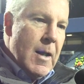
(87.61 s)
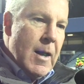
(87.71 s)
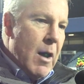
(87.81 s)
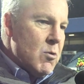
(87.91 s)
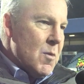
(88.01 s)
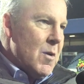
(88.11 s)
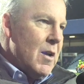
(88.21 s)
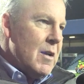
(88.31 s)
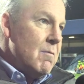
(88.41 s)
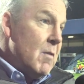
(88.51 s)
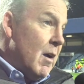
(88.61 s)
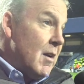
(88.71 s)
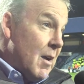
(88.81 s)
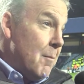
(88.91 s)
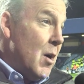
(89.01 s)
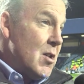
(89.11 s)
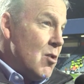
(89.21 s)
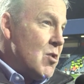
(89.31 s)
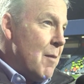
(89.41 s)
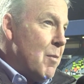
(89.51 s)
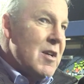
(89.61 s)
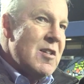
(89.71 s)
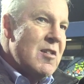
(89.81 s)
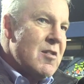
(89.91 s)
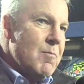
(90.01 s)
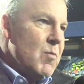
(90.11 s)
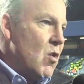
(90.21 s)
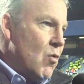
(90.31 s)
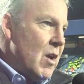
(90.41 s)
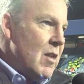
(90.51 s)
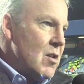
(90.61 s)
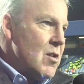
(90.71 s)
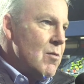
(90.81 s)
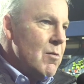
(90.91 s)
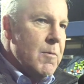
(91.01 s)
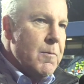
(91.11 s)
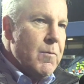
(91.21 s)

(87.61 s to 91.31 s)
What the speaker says: Ultimately, you know, undone by two set pieces, three in the two.